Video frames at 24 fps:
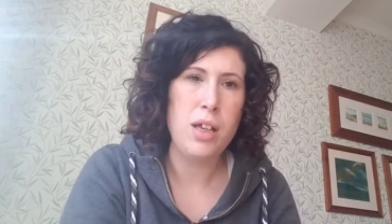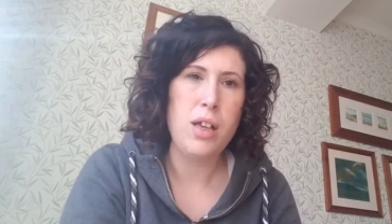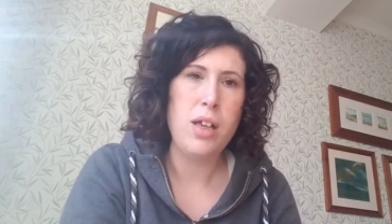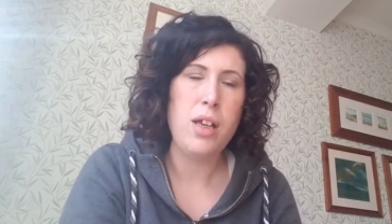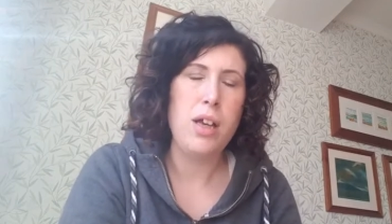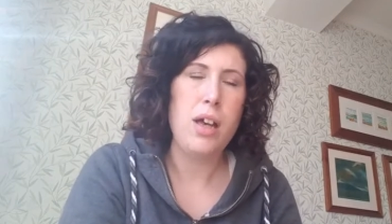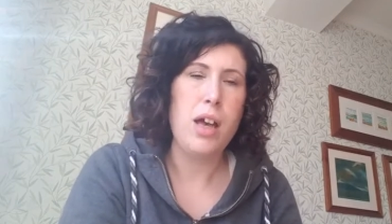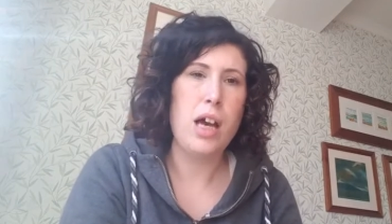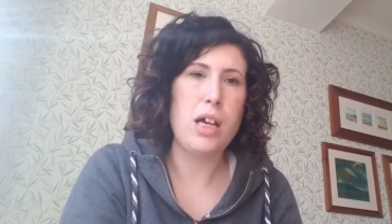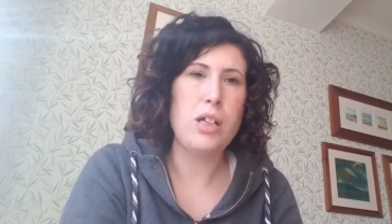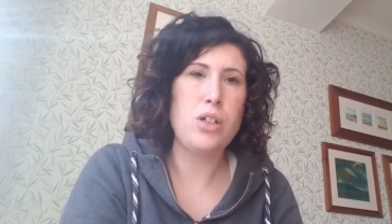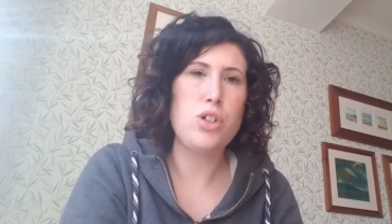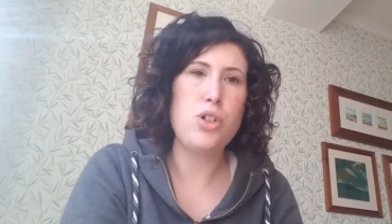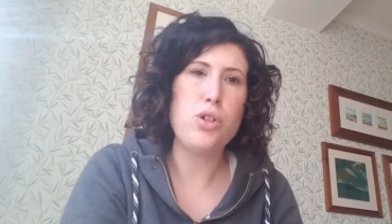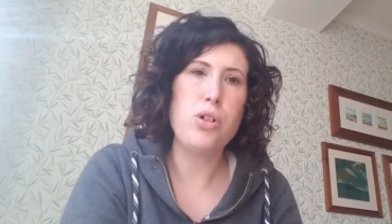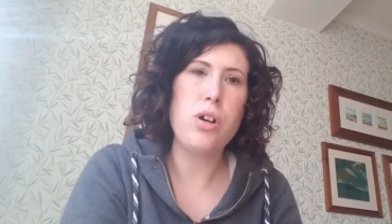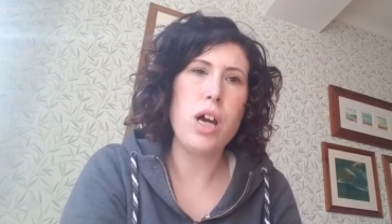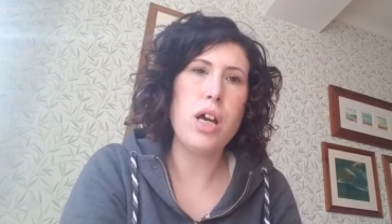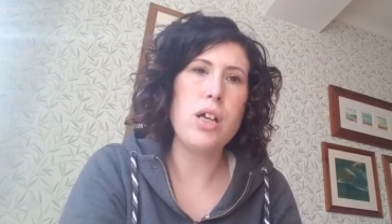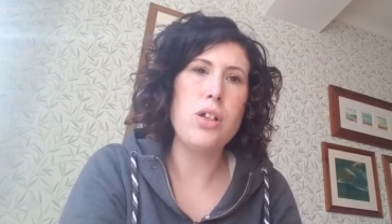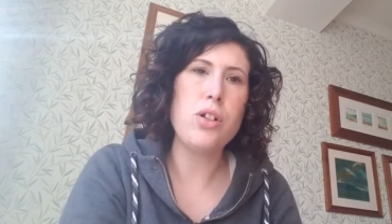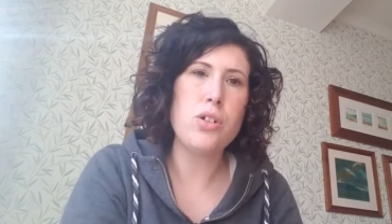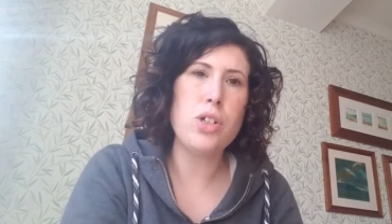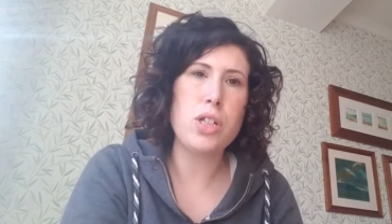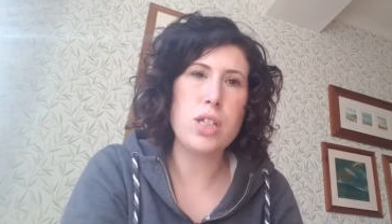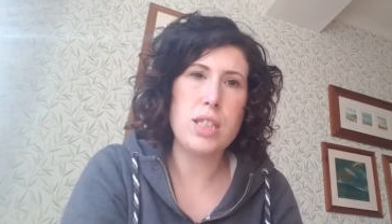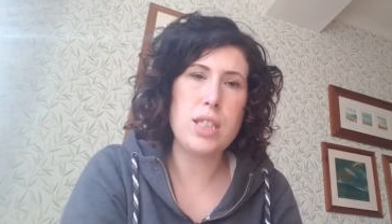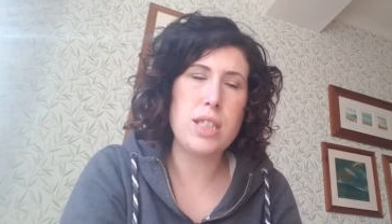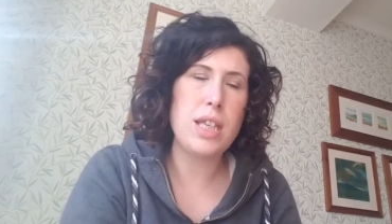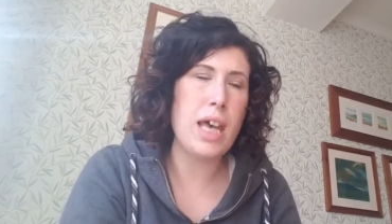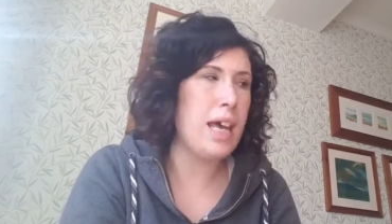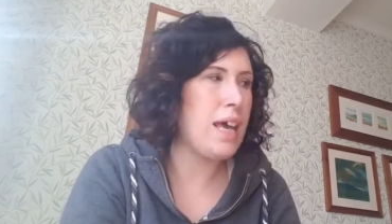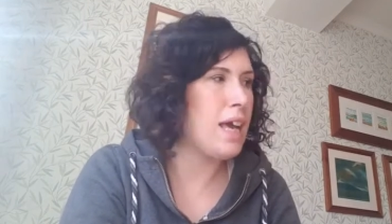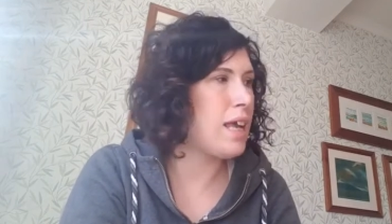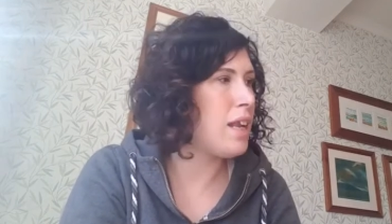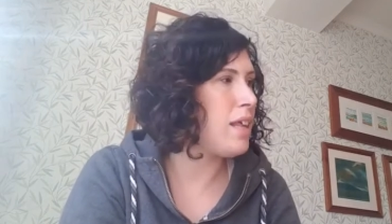and try not to
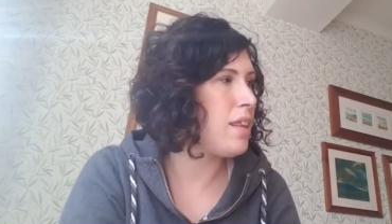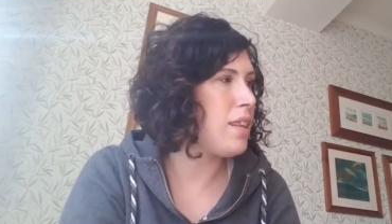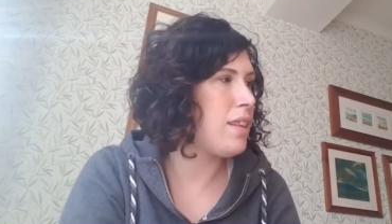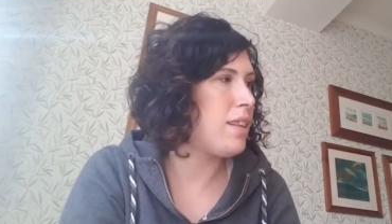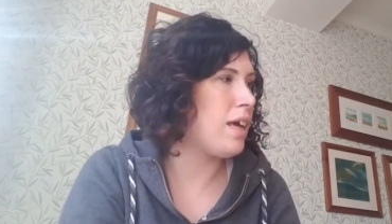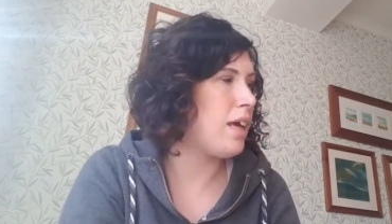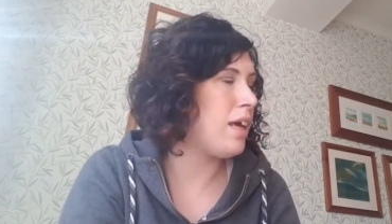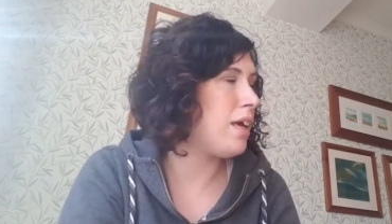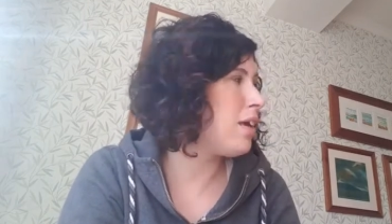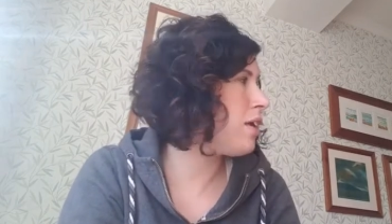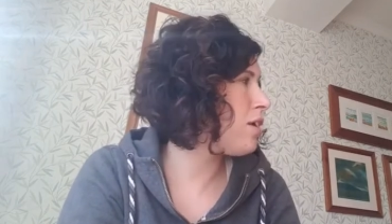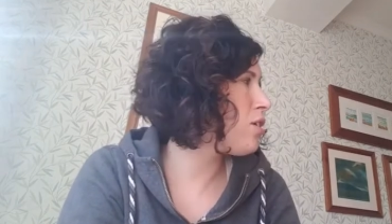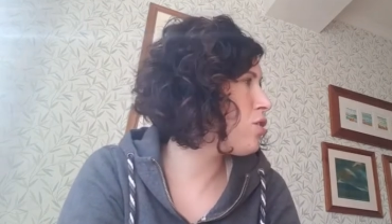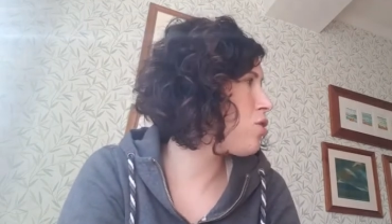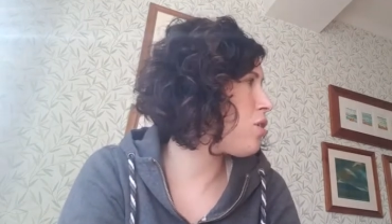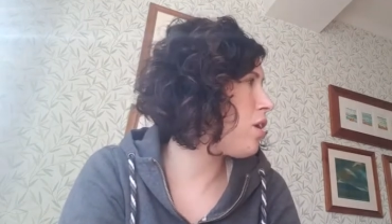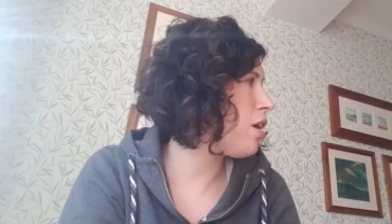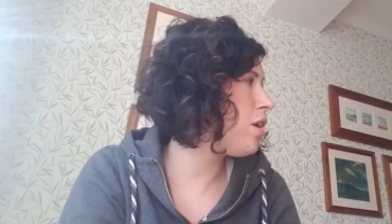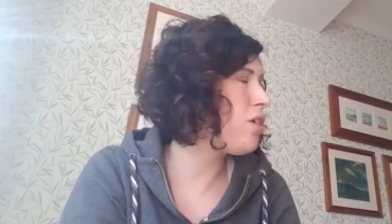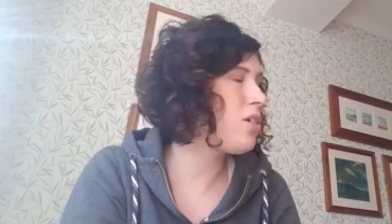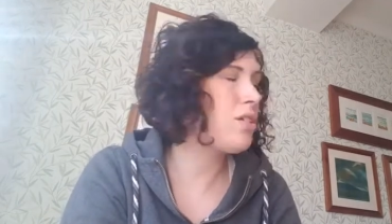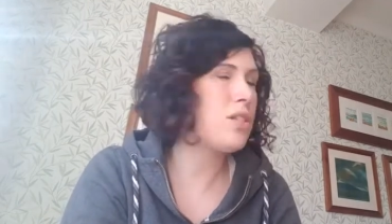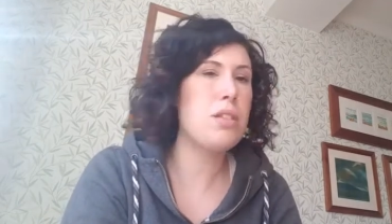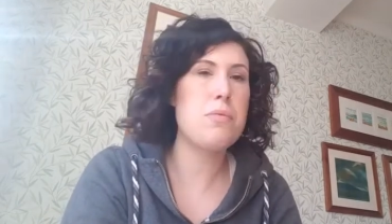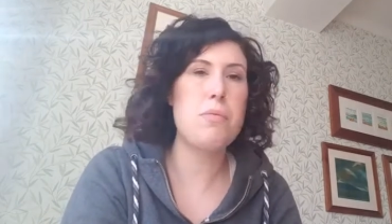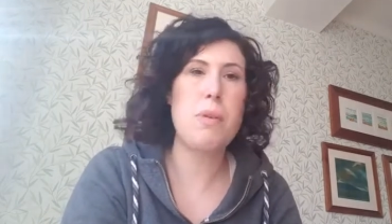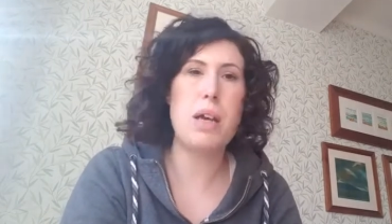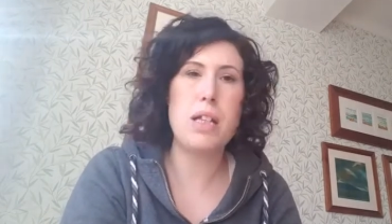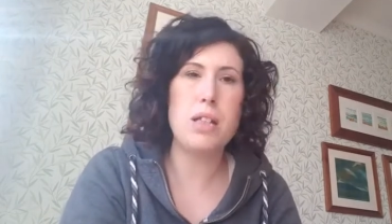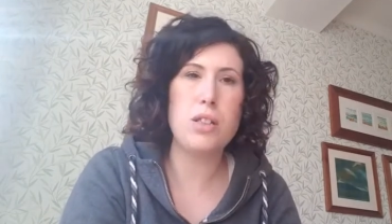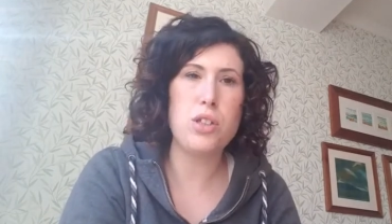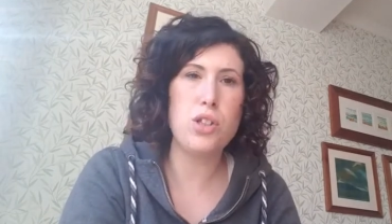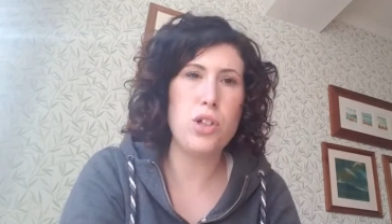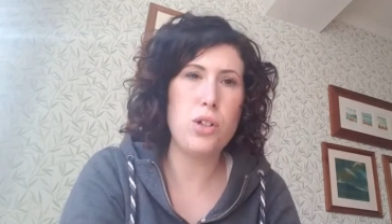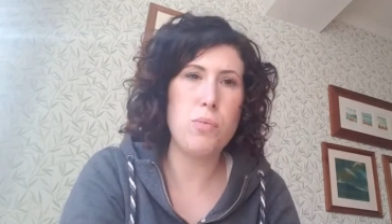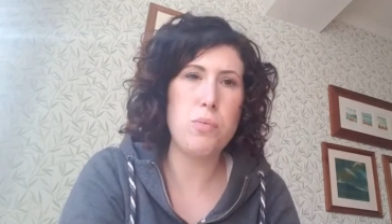say anything, try not to make
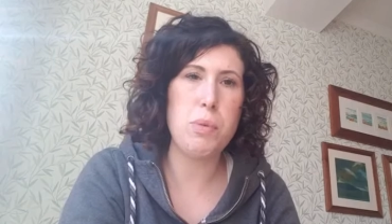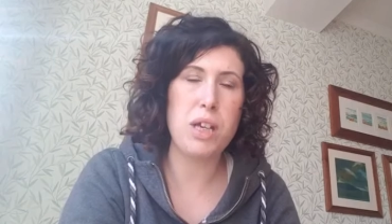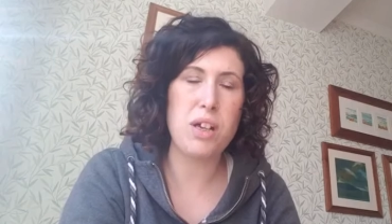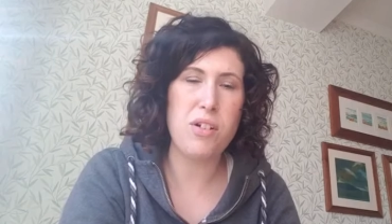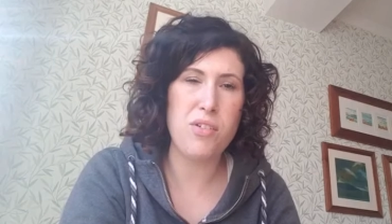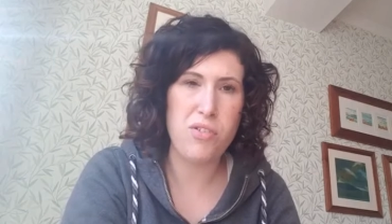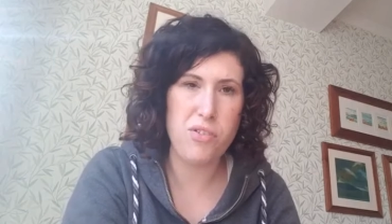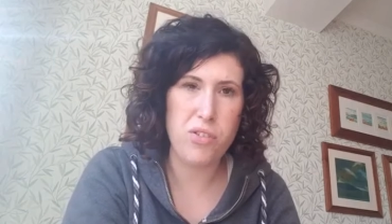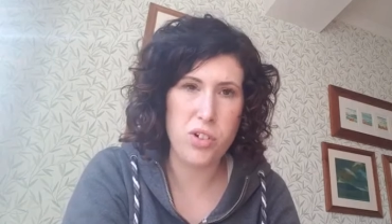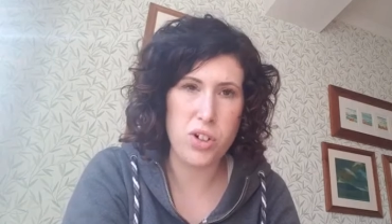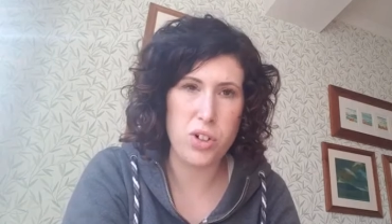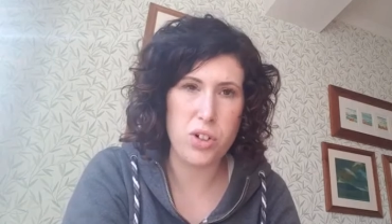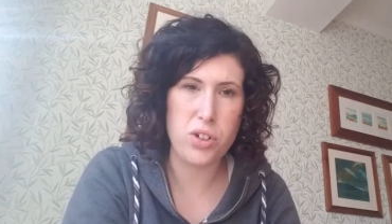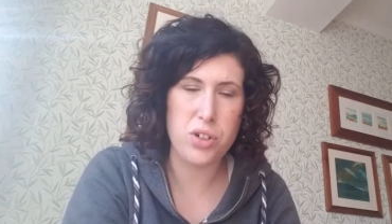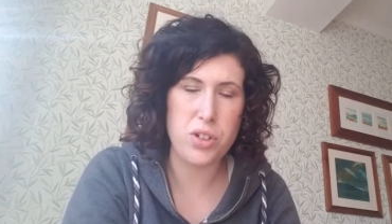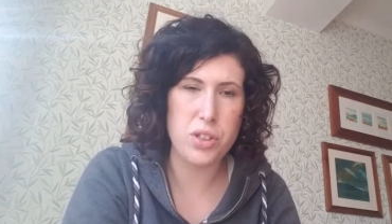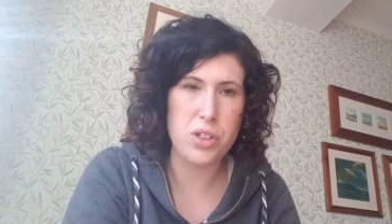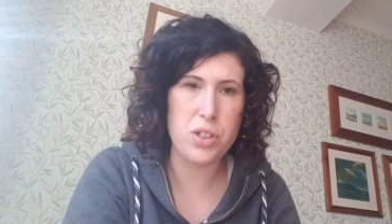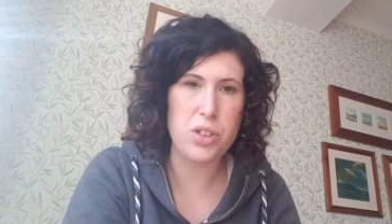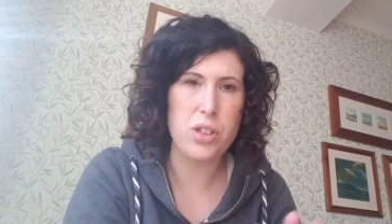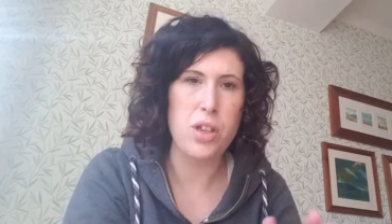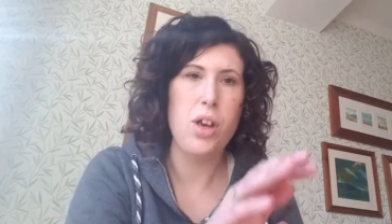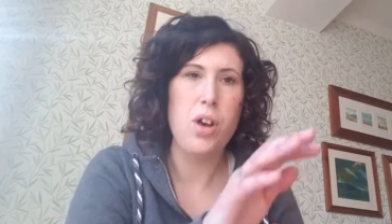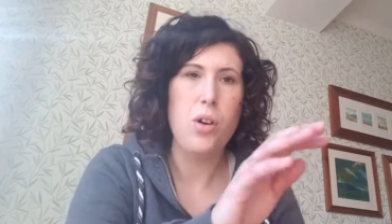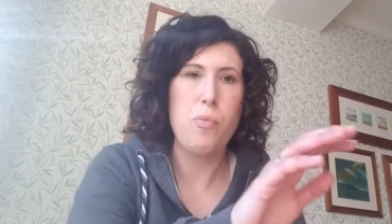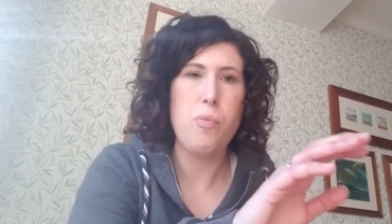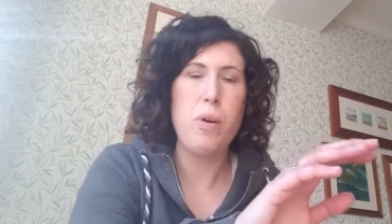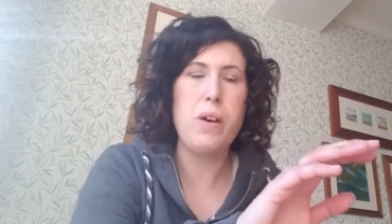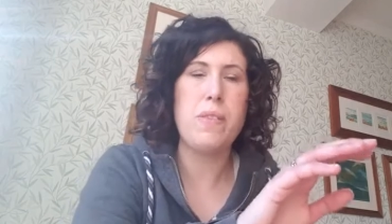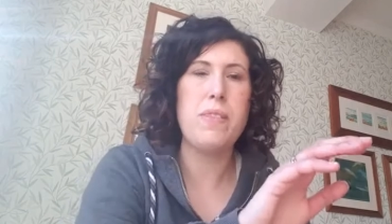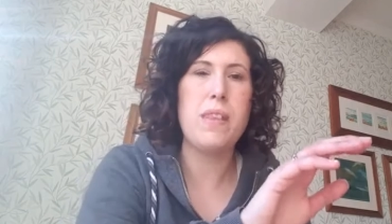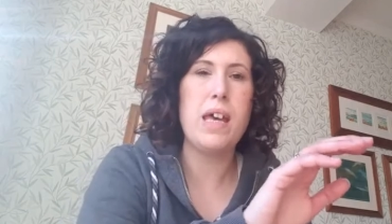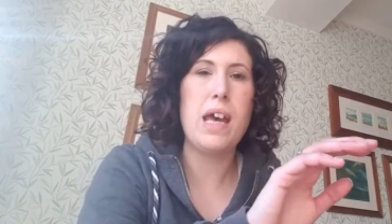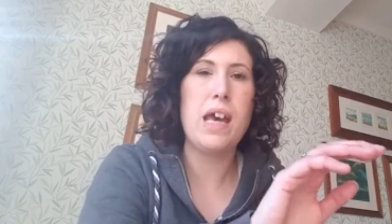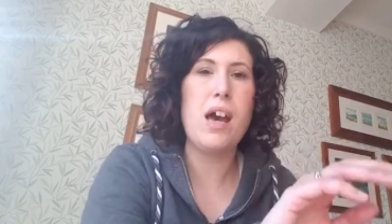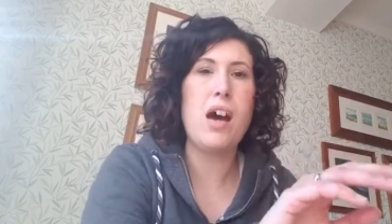too big a fuss
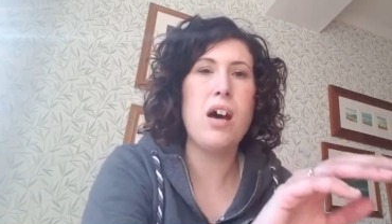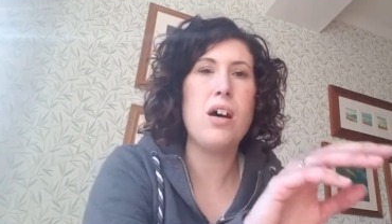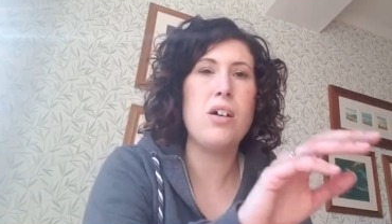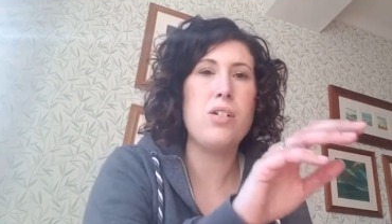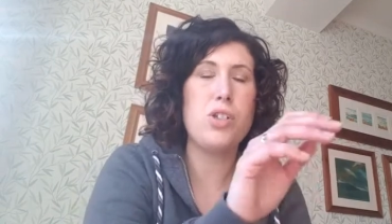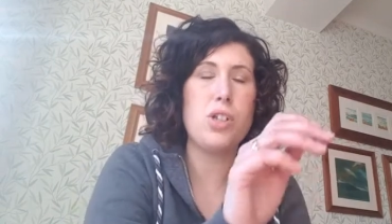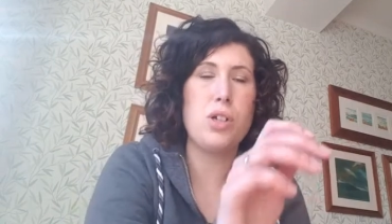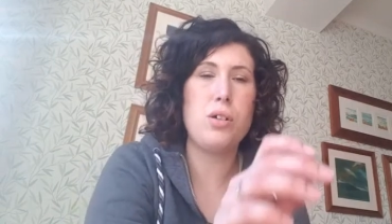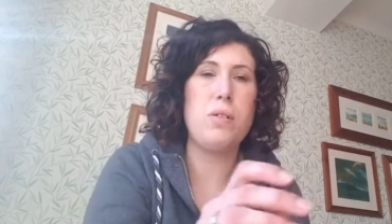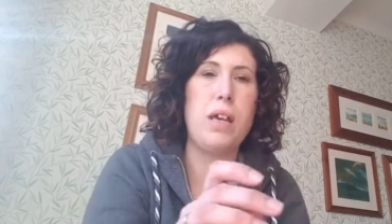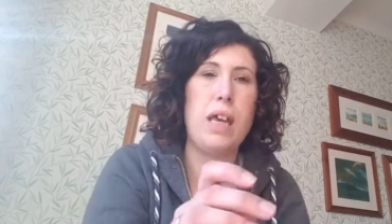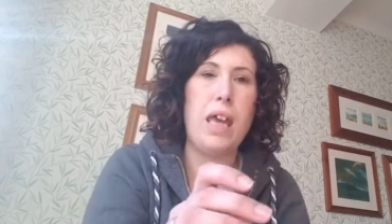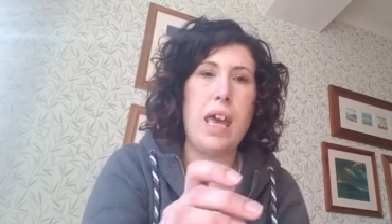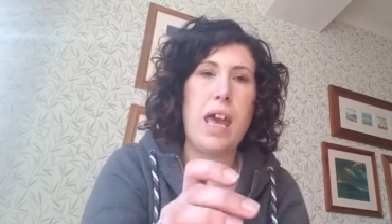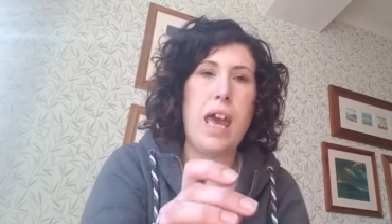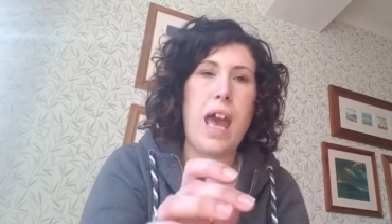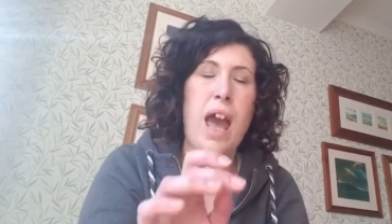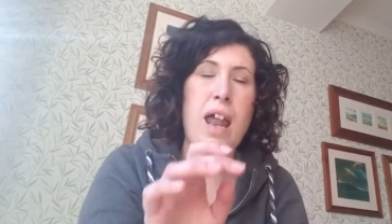when they are doing it.